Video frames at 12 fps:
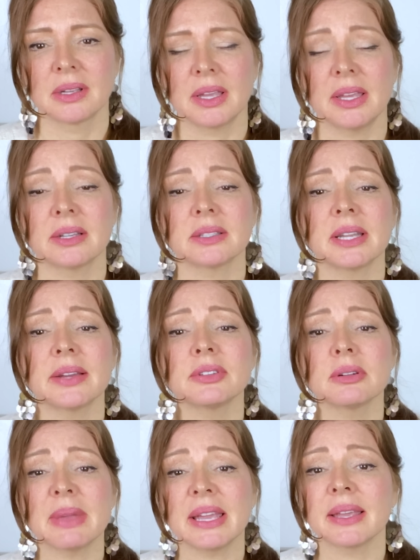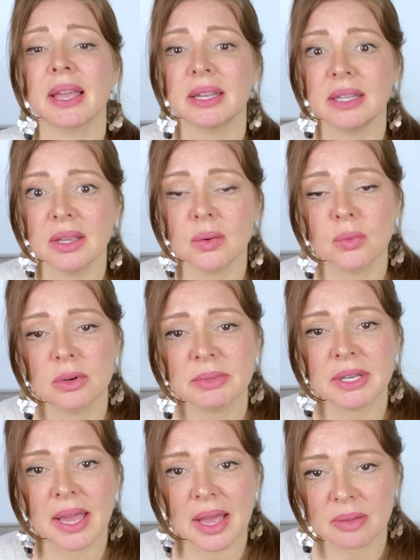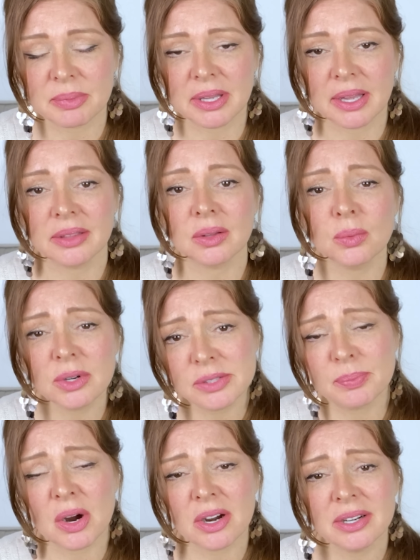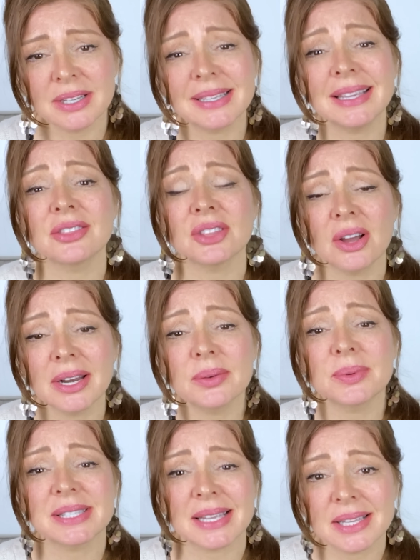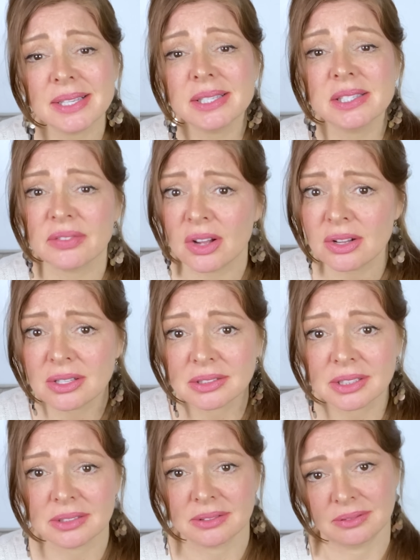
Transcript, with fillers: He could never make any woman happy, and the worst part, he thought it was his fault.